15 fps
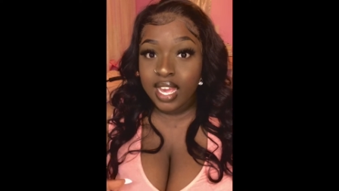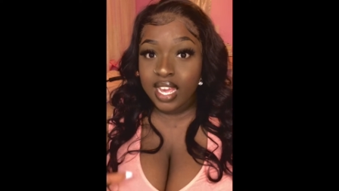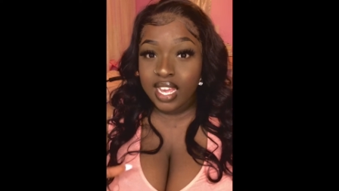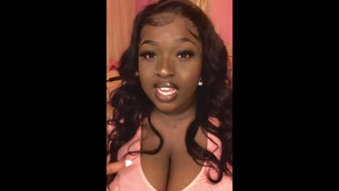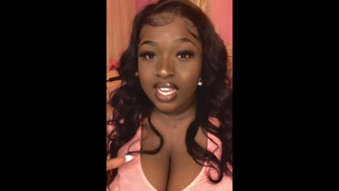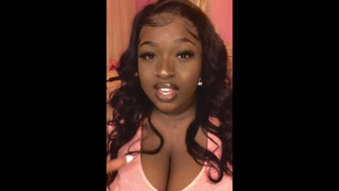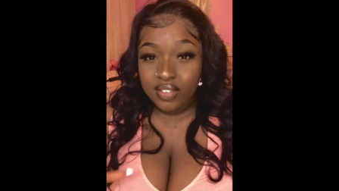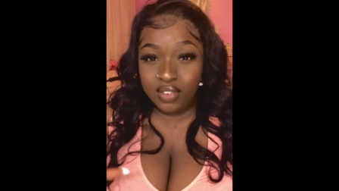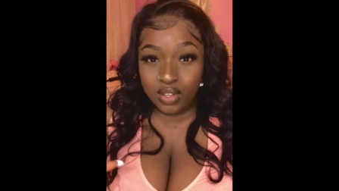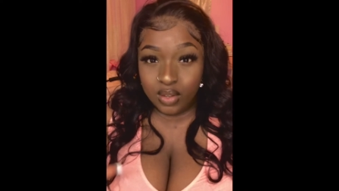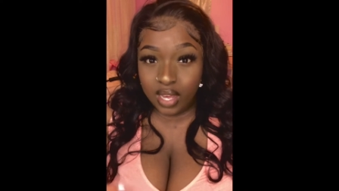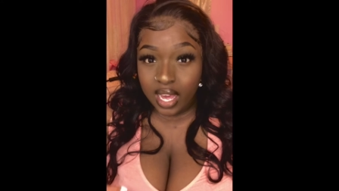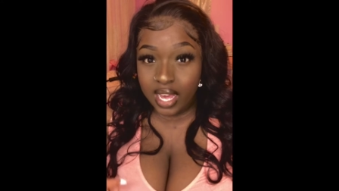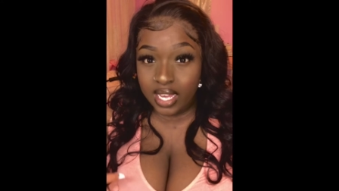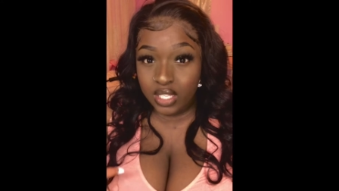if you
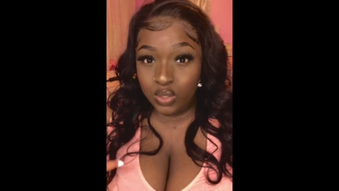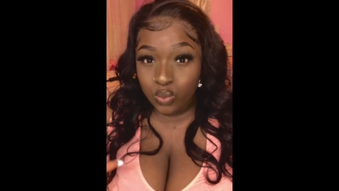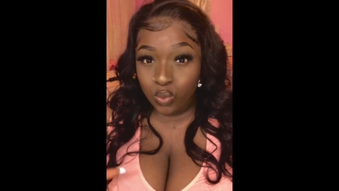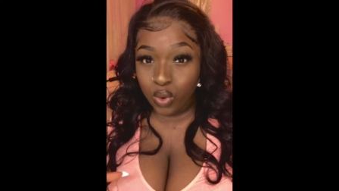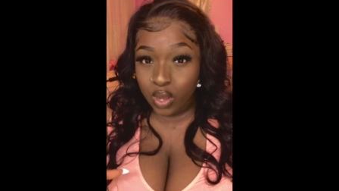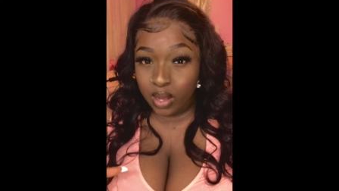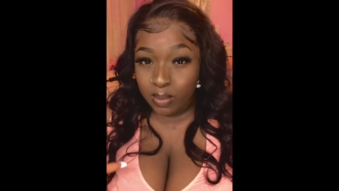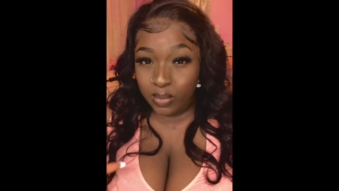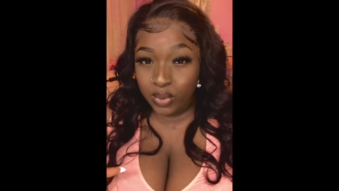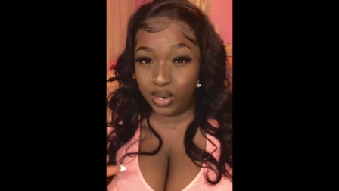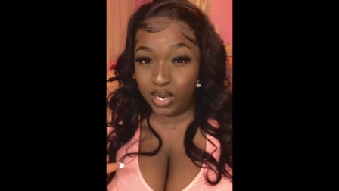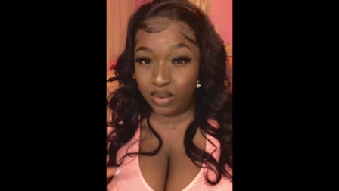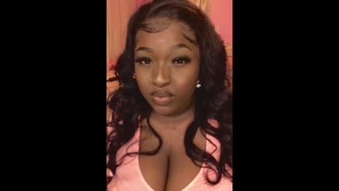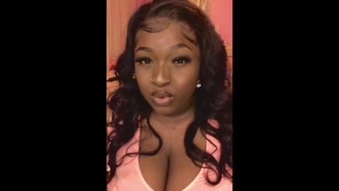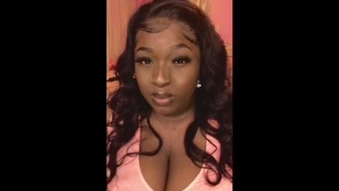guys want more
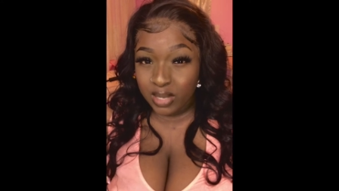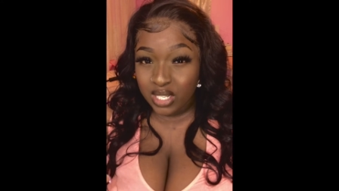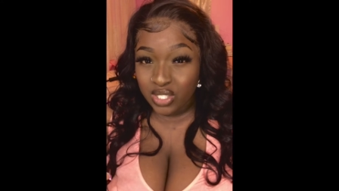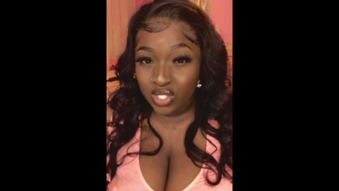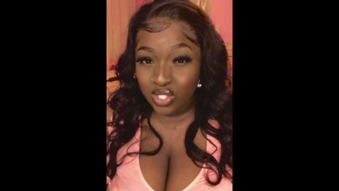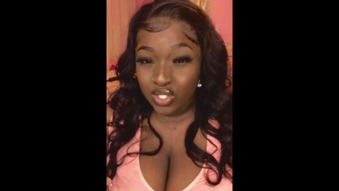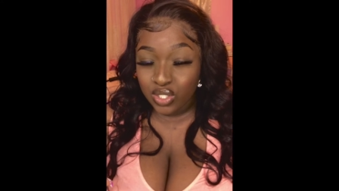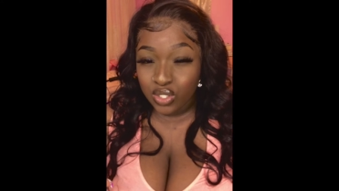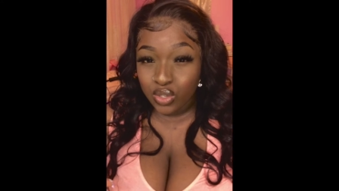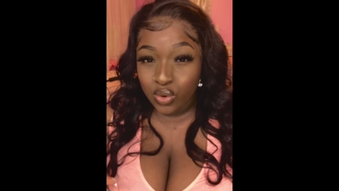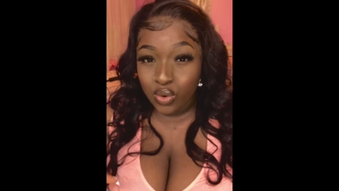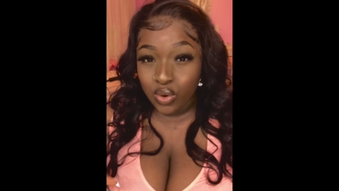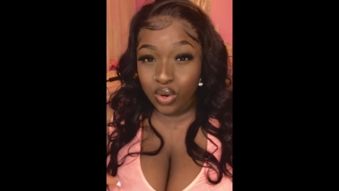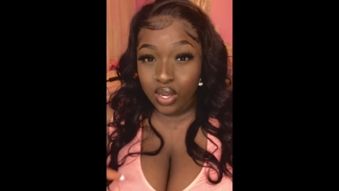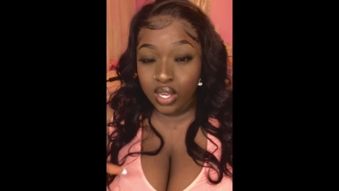information
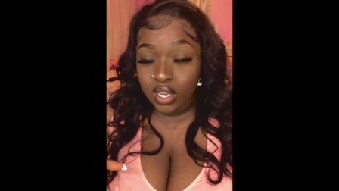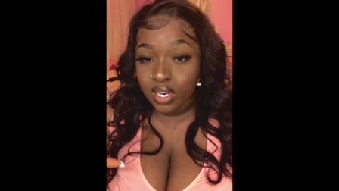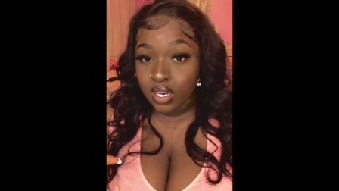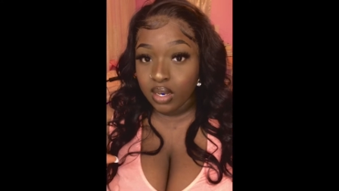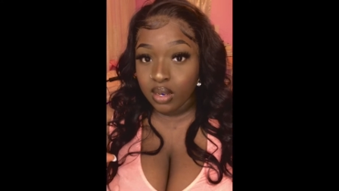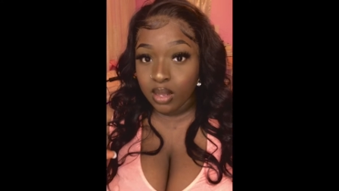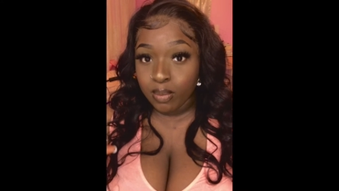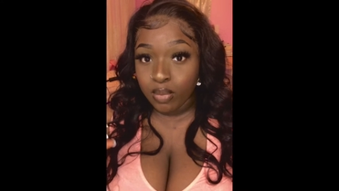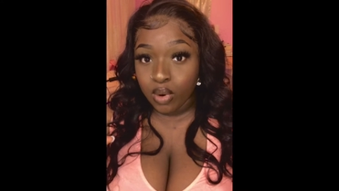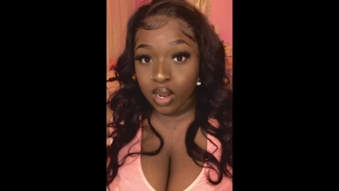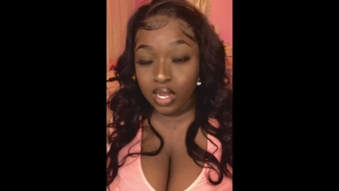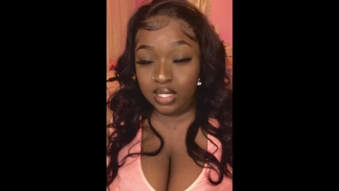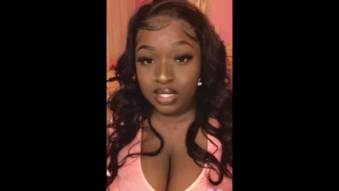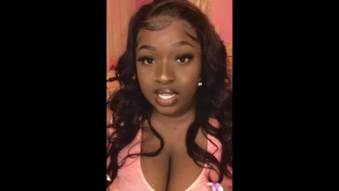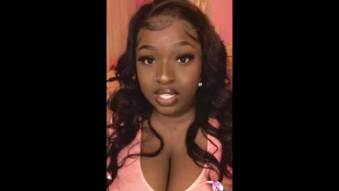on the
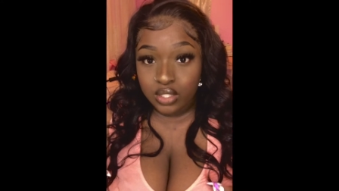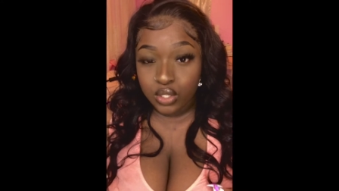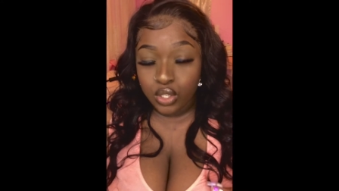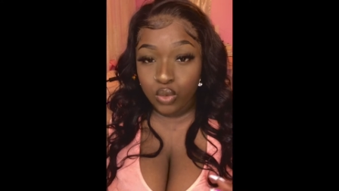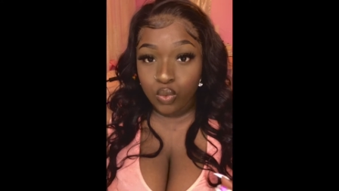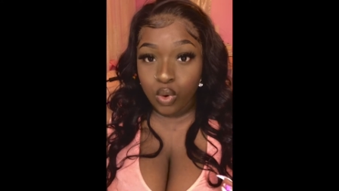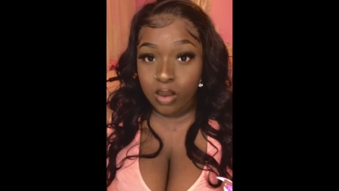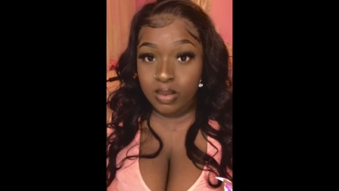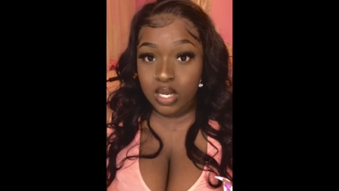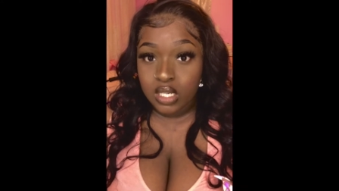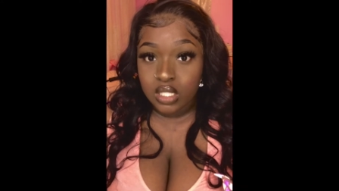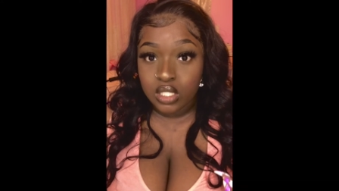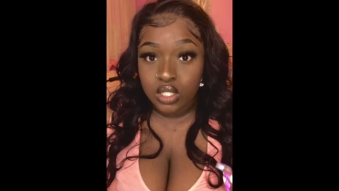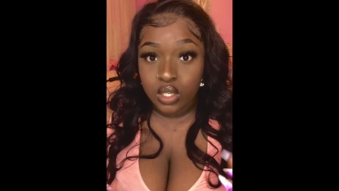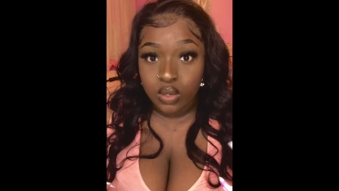process or you want me
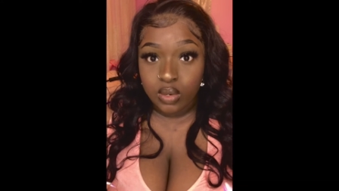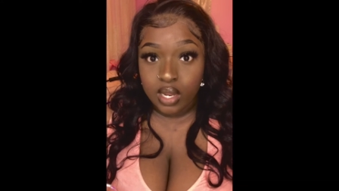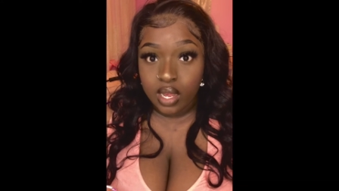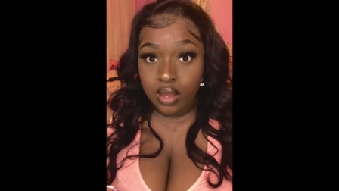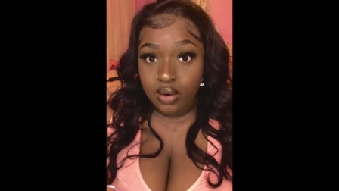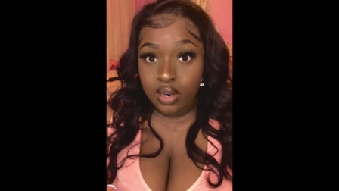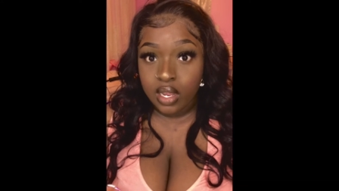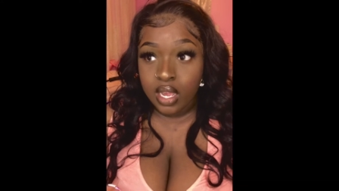to slow down